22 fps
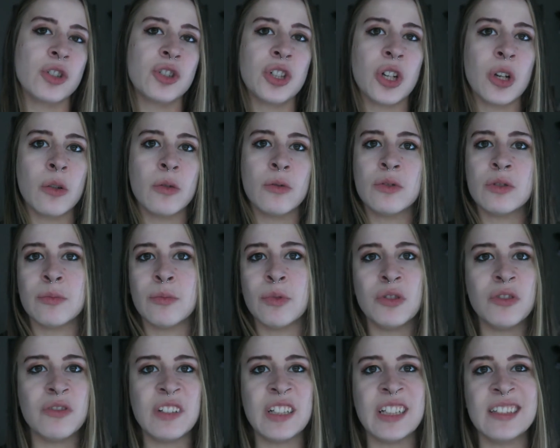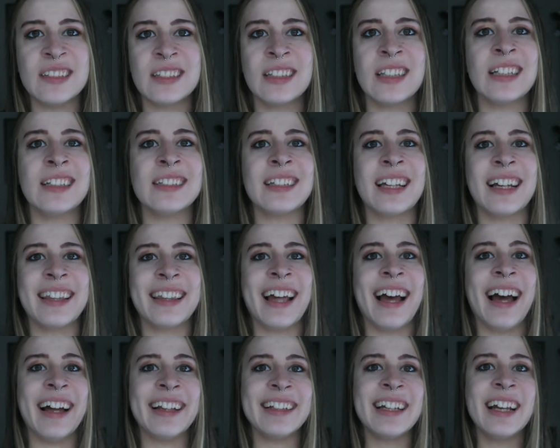shows, movies, things like
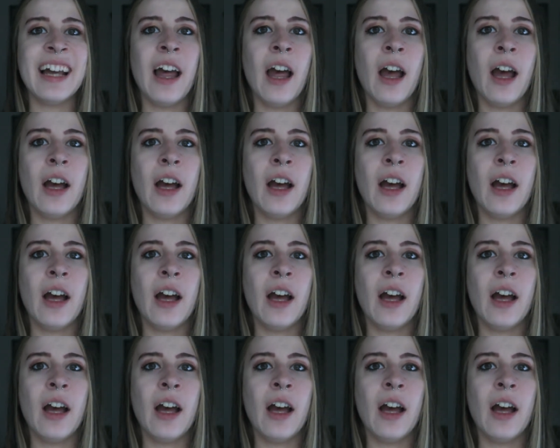that